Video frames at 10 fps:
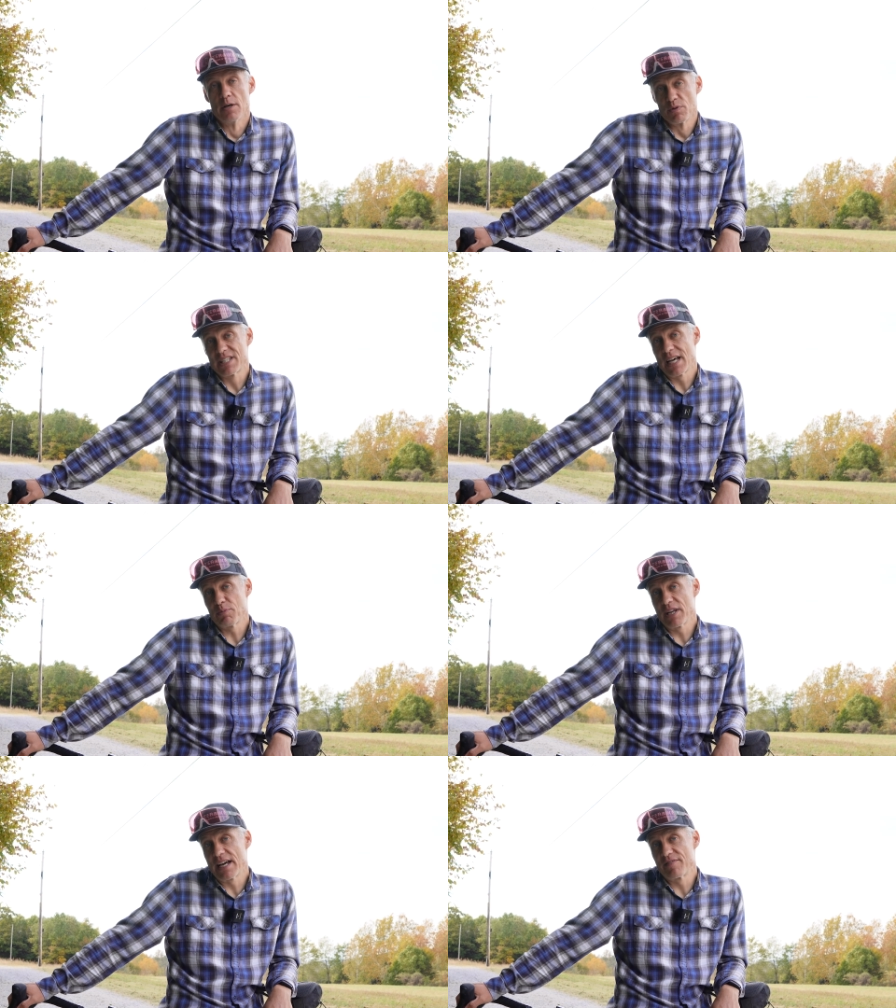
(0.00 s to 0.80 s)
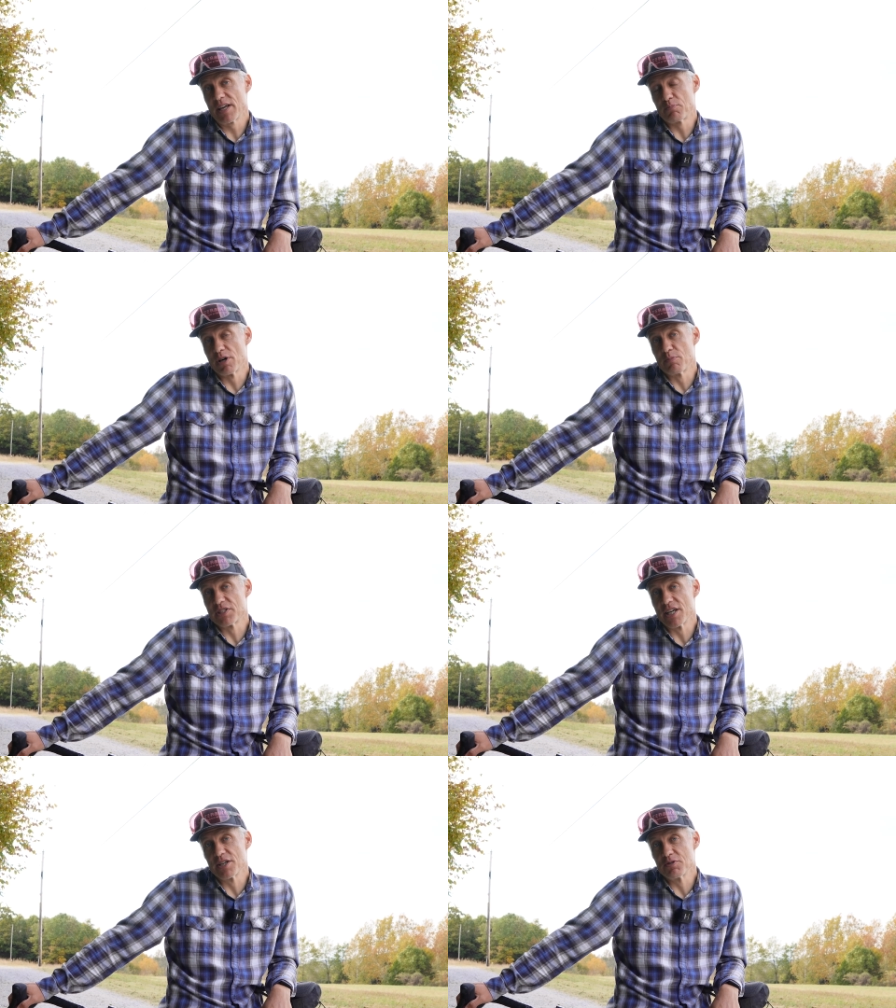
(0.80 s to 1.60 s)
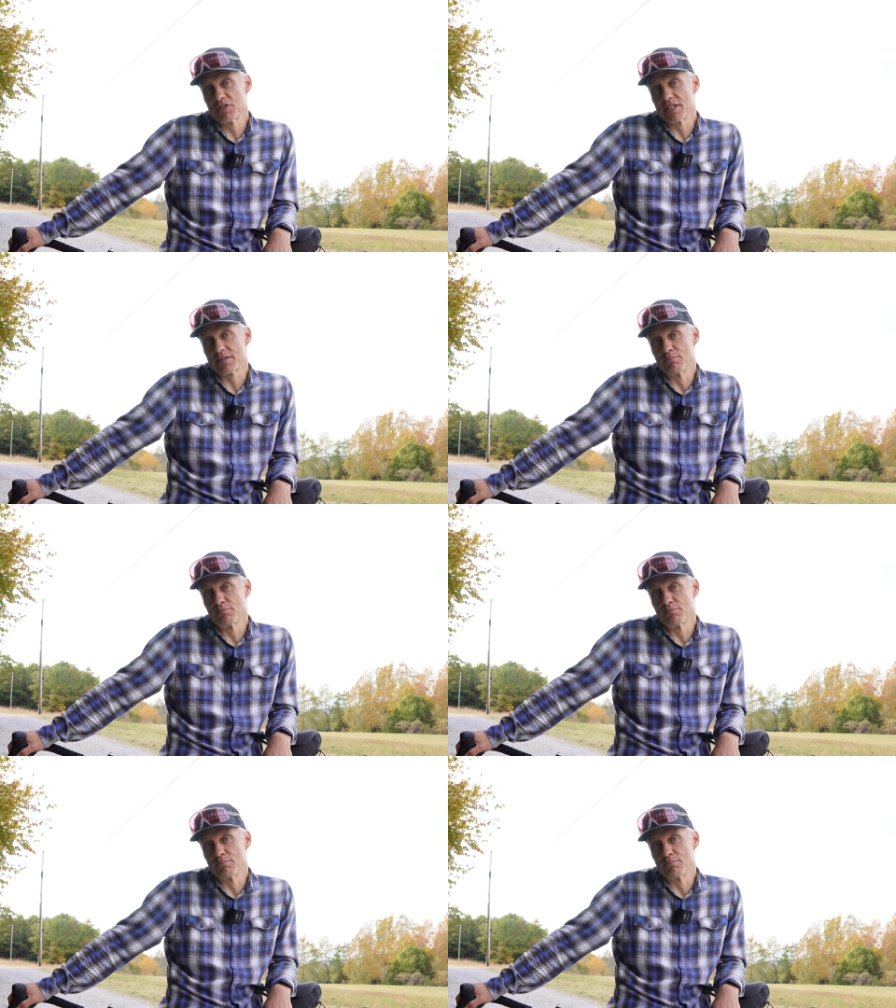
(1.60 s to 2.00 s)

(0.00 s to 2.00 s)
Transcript: Was happy to have that pump as I used it